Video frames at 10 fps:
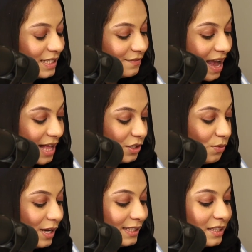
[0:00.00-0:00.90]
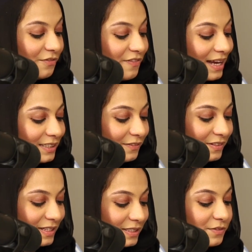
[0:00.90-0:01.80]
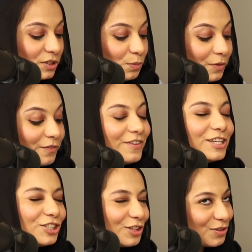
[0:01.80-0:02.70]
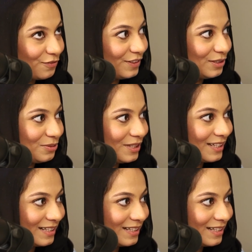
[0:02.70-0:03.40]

evaluating the effectiveness of supervision through fieldwork.